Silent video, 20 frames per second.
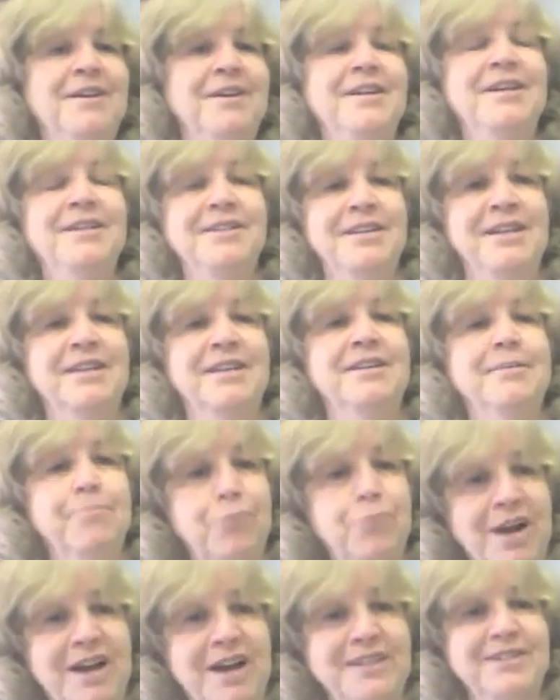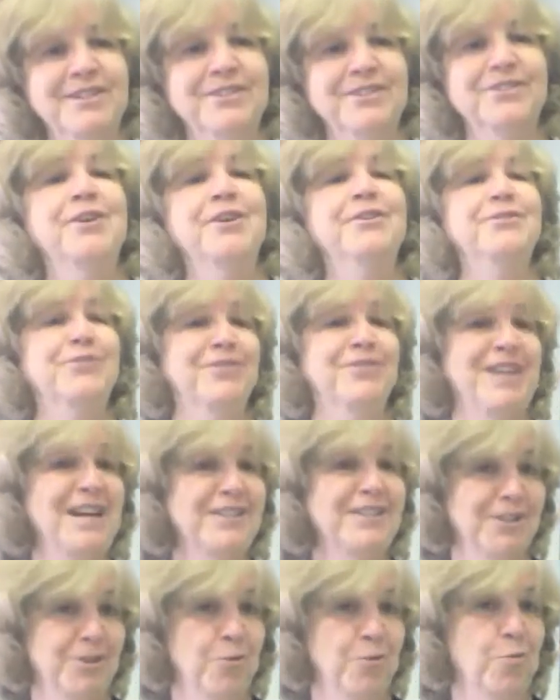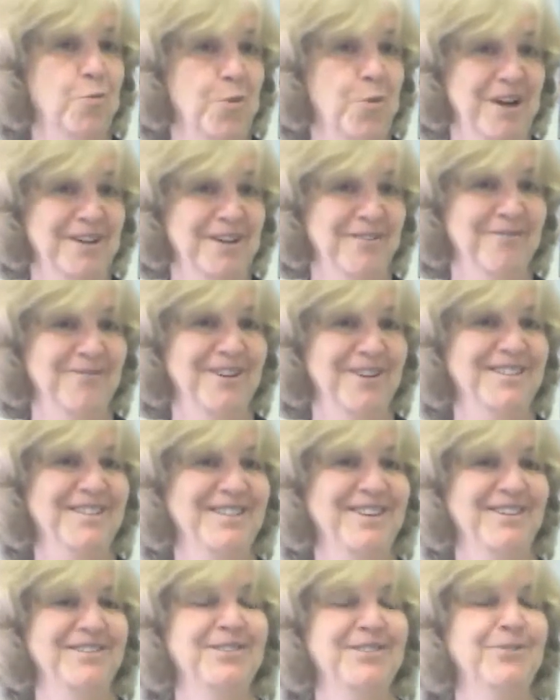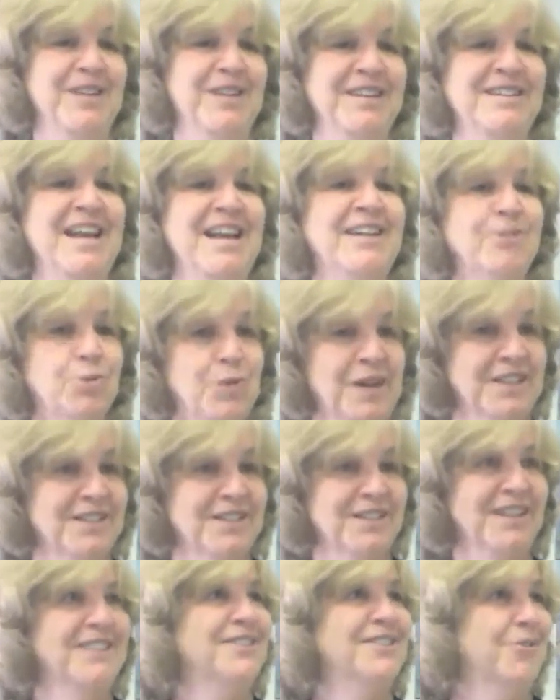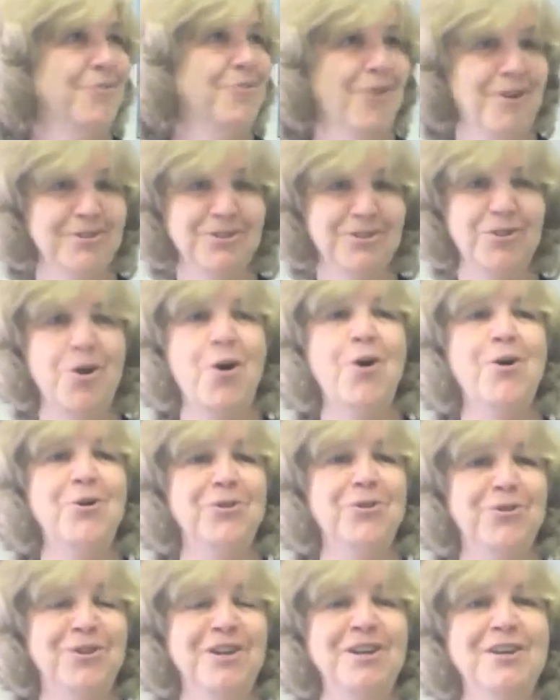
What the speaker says: in practice. So that's the one right there. So, and that translates across all